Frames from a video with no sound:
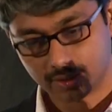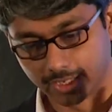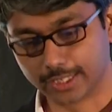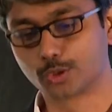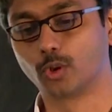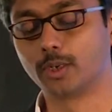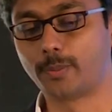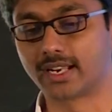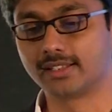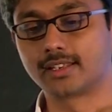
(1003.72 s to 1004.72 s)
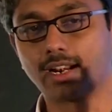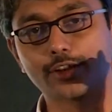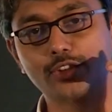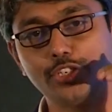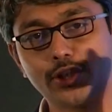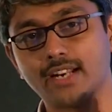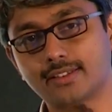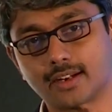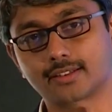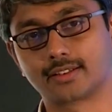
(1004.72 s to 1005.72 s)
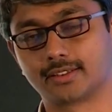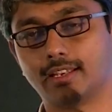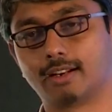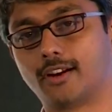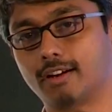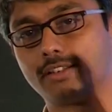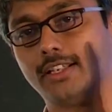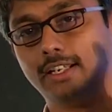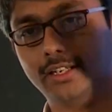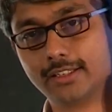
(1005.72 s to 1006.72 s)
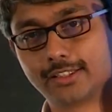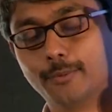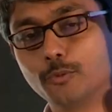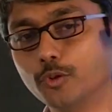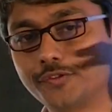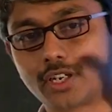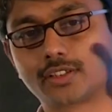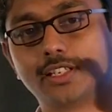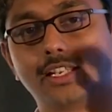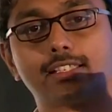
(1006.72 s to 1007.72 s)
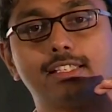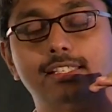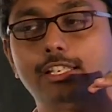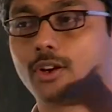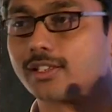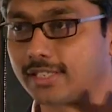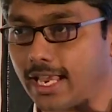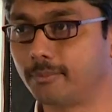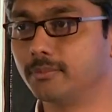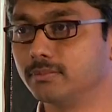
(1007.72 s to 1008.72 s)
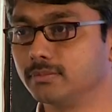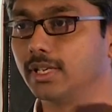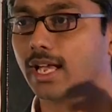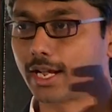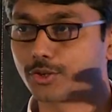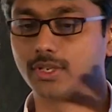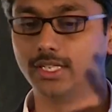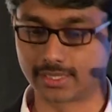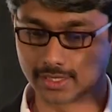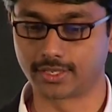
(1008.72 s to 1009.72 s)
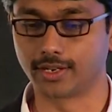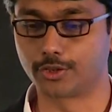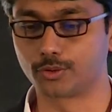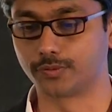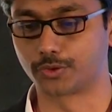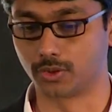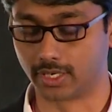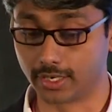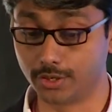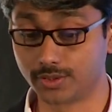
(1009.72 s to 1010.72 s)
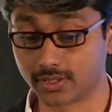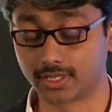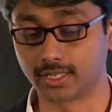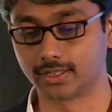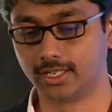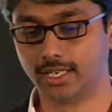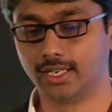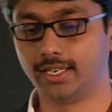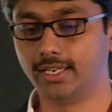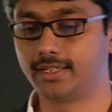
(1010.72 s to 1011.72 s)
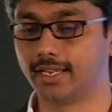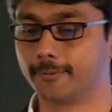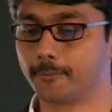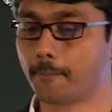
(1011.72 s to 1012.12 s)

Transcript: Again, solar panels are actually shade structures. They are not some roof structure that's sitting on a slab. They actually shade the roof, so it reduces the heat gain.